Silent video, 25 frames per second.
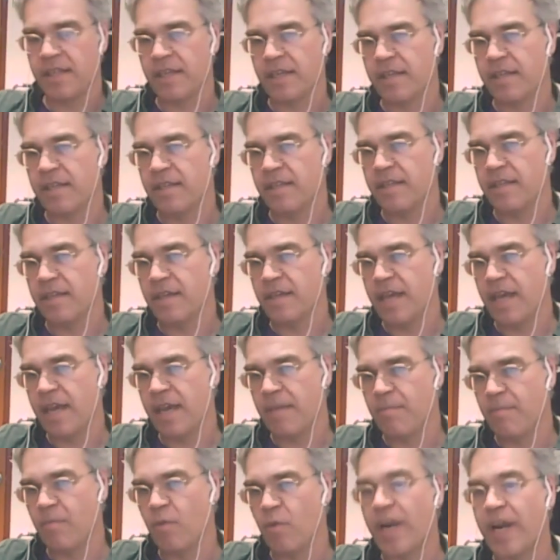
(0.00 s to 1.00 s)
the the
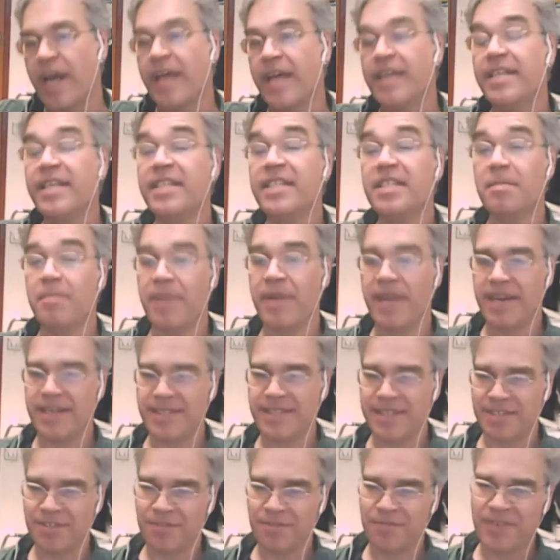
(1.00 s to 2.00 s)
what I anticipate
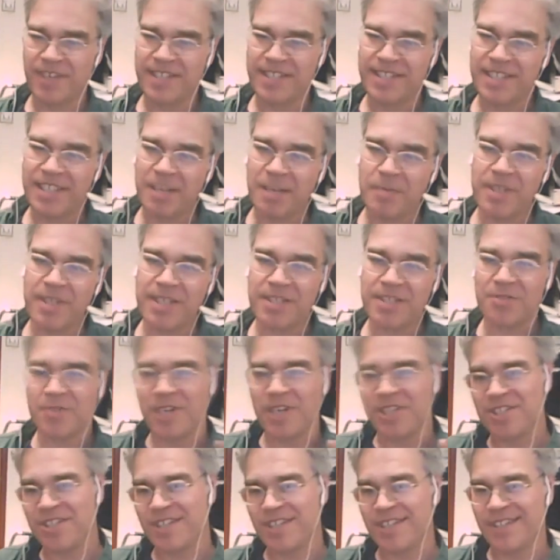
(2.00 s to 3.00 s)
is that you'll find some of these
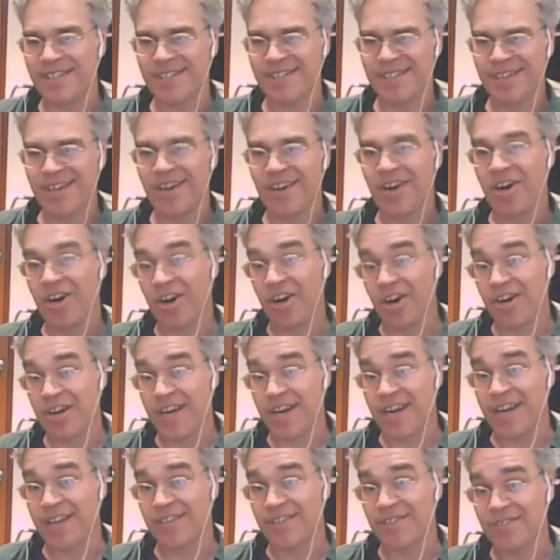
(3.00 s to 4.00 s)
questions hard
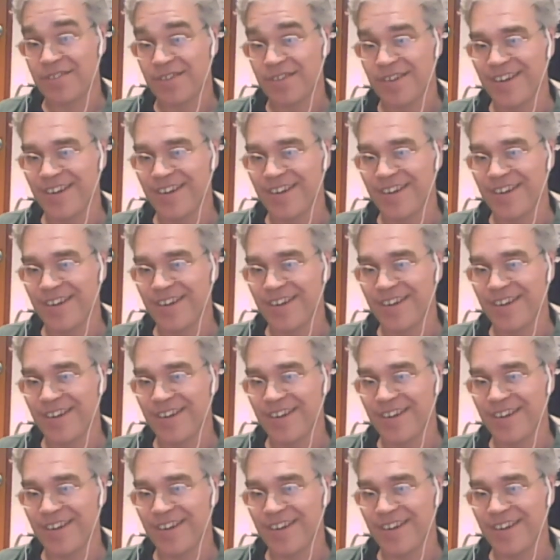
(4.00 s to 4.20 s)
to answer.